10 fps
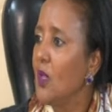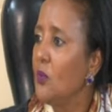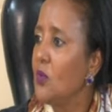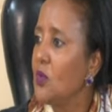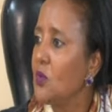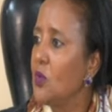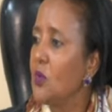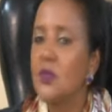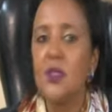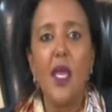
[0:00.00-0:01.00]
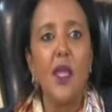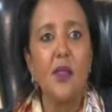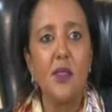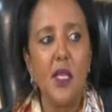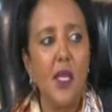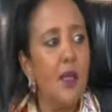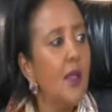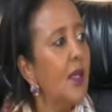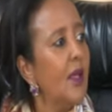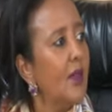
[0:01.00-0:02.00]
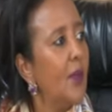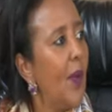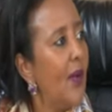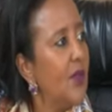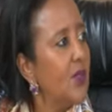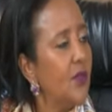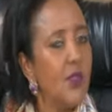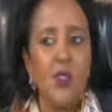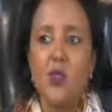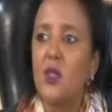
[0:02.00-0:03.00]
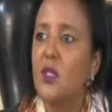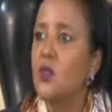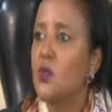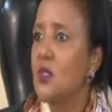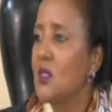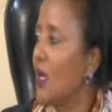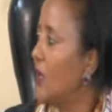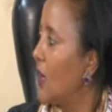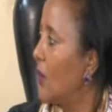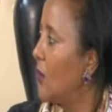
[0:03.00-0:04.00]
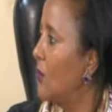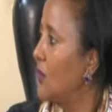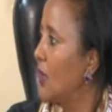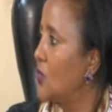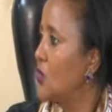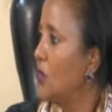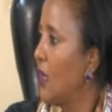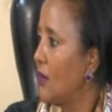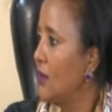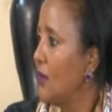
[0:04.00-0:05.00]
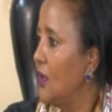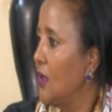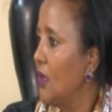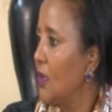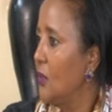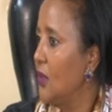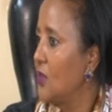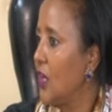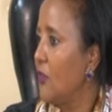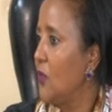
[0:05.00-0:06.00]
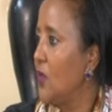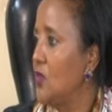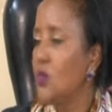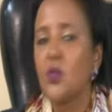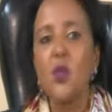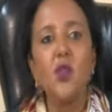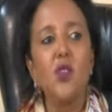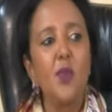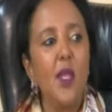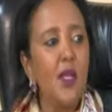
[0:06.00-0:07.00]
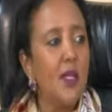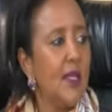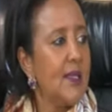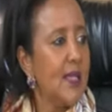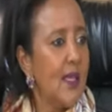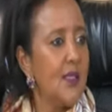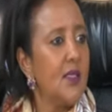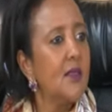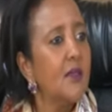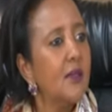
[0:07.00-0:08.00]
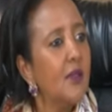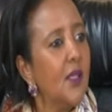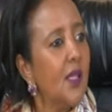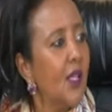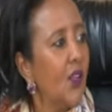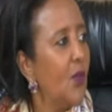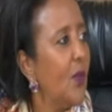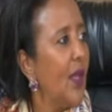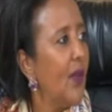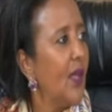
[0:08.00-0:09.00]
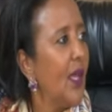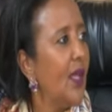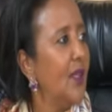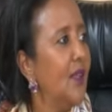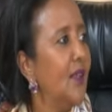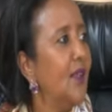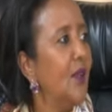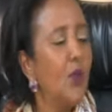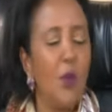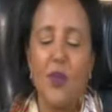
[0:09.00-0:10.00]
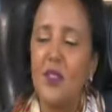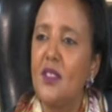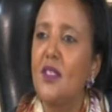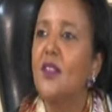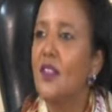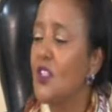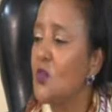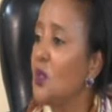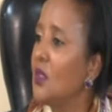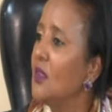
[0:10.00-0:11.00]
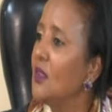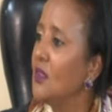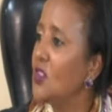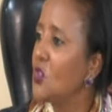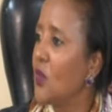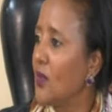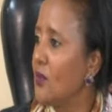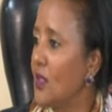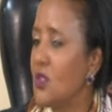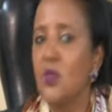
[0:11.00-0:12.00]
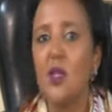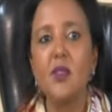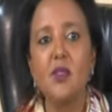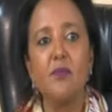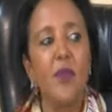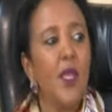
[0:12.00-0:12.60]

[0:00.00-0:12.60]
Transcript: be up to the schools and the parents of these students to decide how that should be done. But government is not going to spend a cent in repairing any property that has been destroyed by students.